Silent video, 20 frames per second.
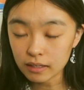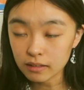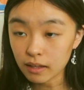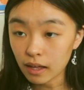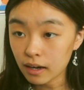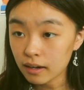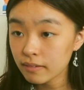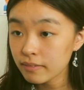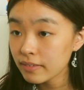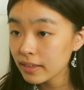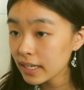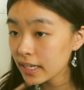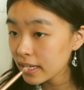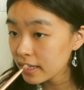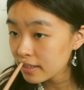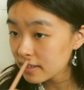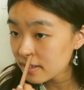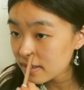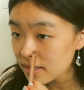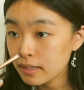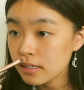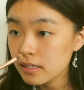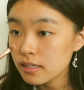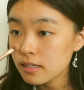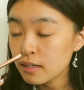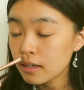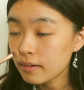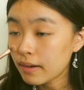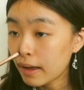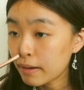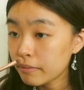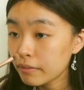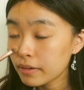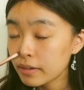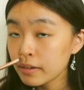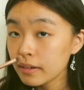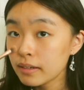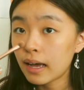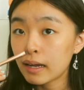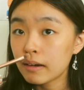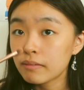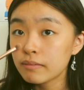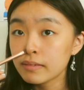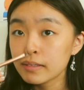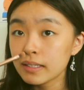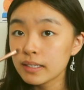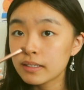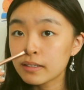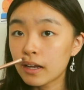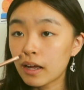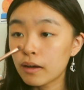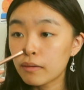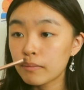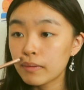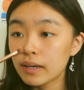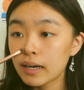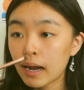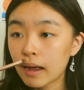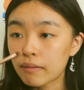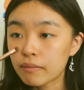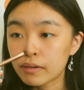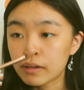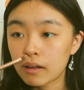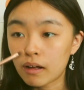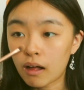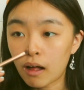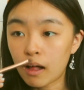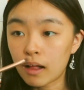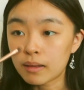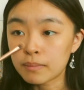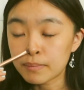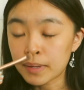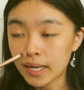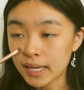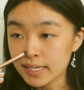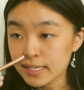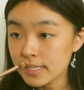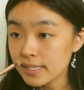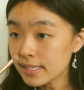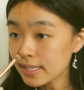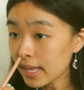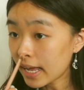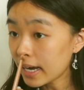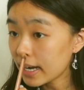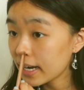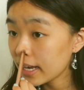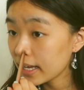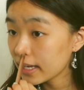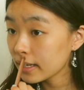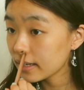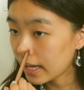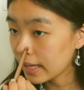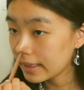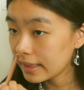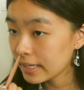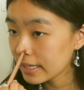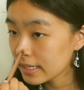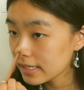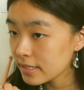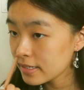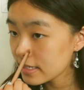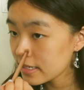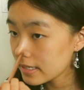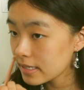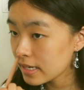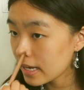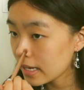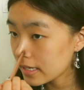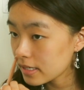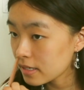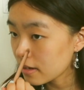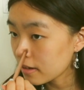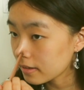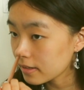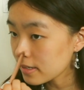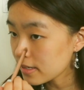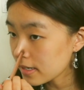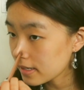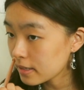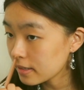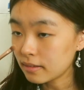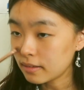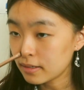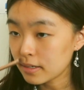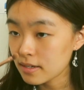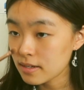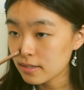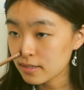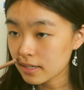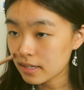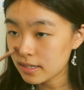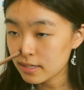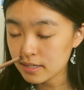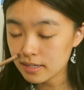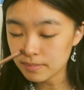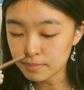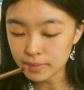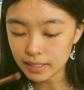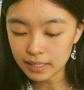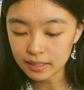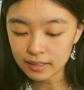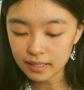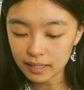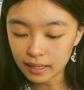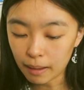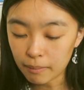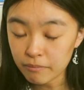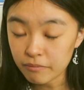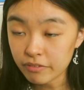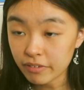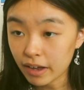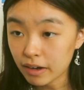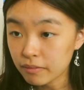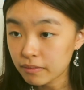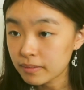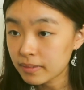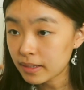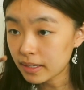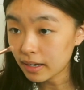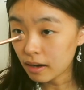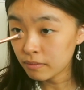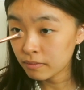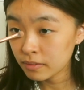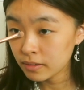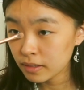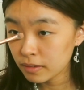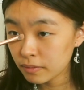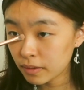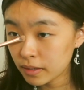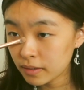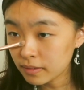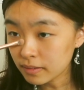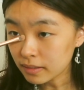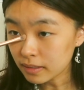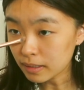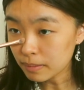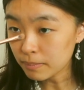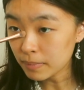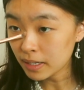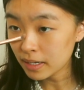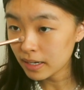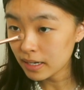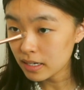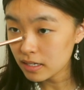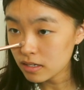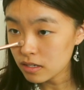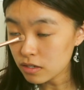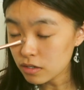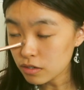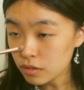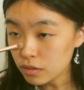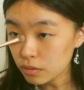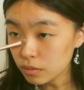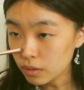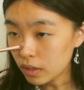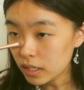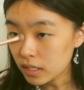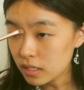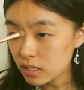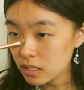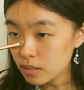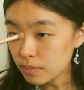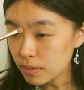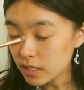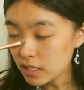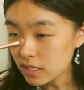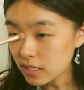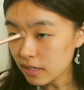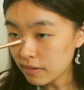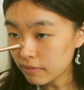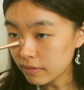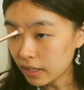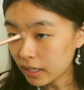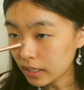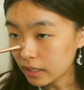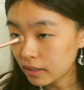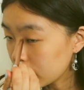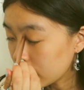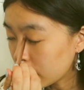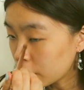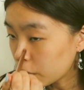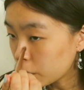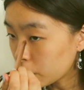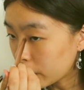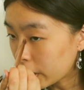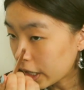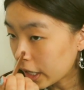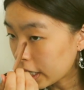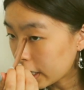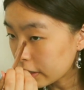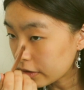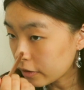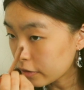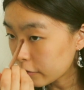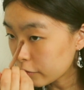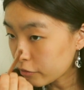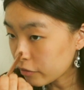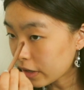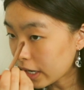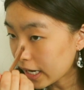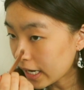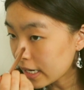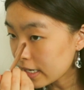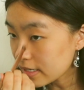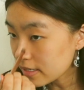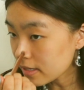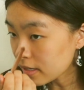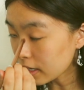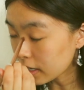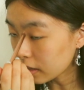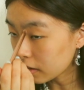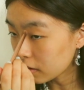a lot of things. And so I don't really know what I would call my aesthetic. I think just as long as it looks good to me, like, I'm fine with it. I don't really want to limit it to one specific, you know, word or phrase, like